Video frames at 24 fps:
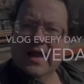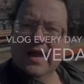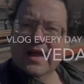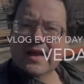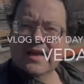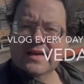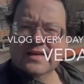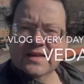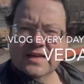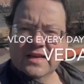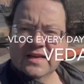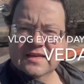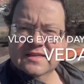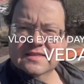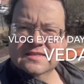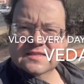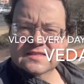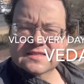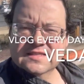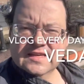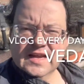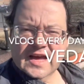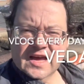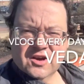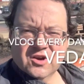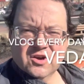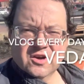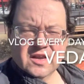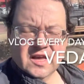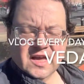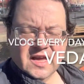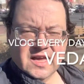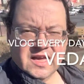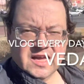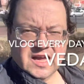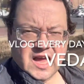It is
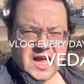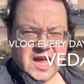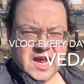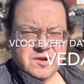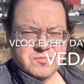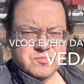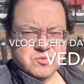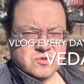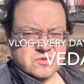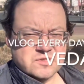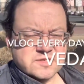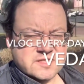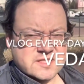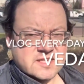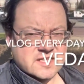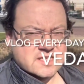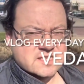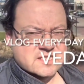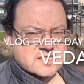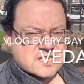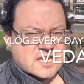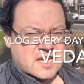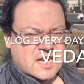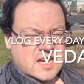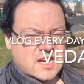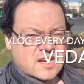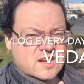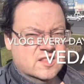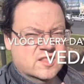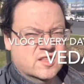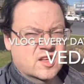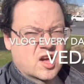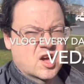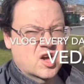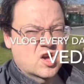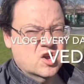Saturday, April
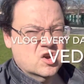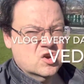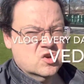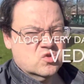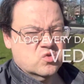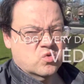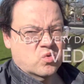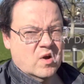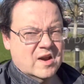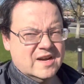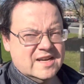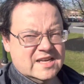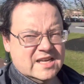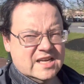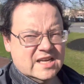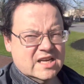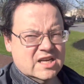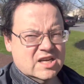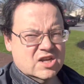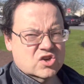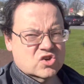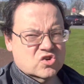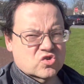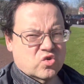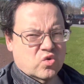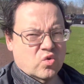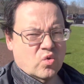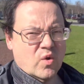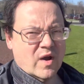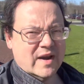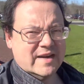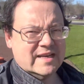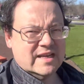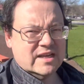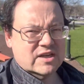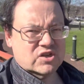16th,
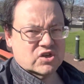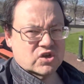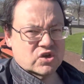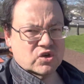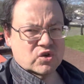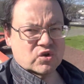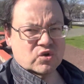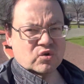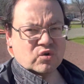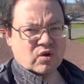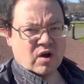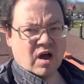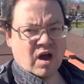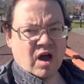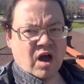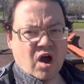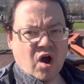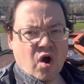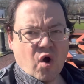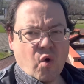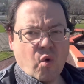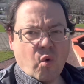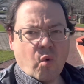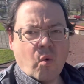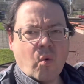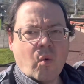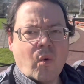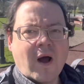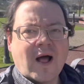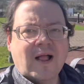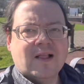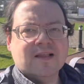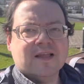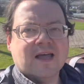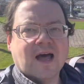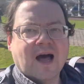2022.
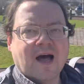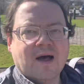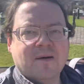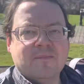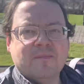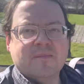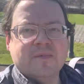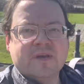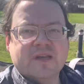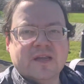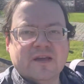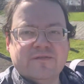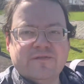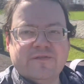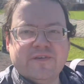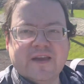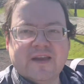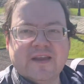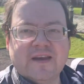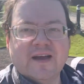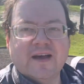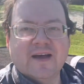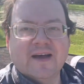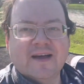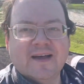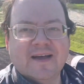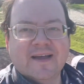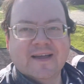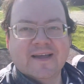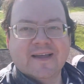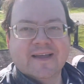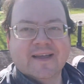Welcome to VEDA.